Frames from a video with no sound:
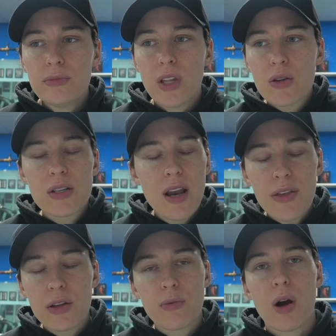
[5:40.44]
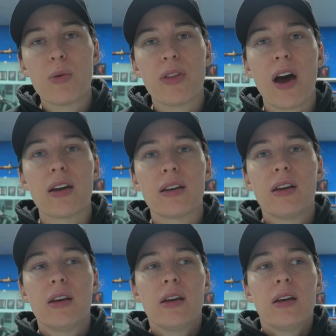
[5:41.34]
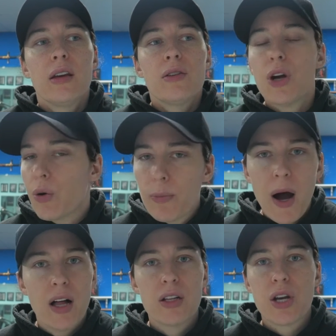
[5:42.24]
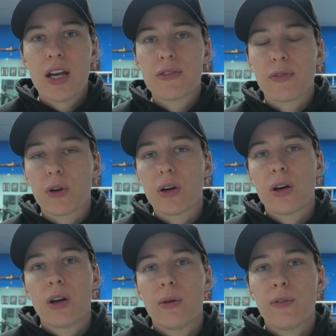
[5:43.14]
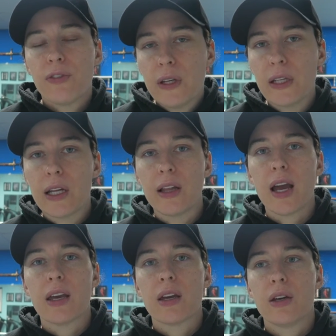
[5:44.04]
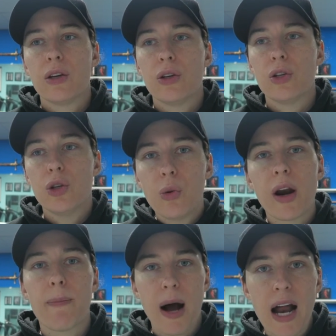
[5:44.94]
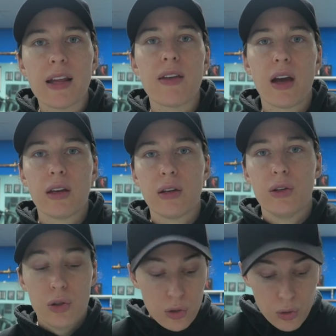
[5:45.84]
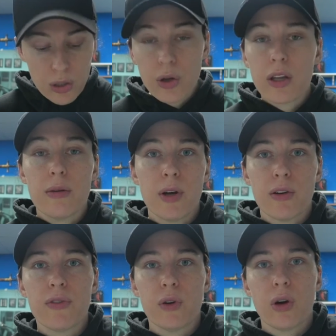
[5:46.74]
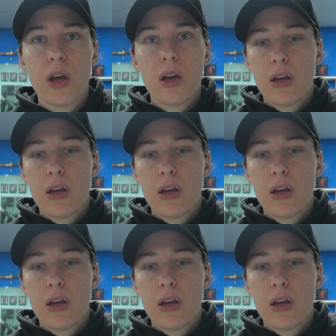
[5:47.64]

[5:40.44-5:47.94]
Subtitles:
there's nothing wrong with that. Don't apologize for feeling like you want a body that you can look in the mirror and feel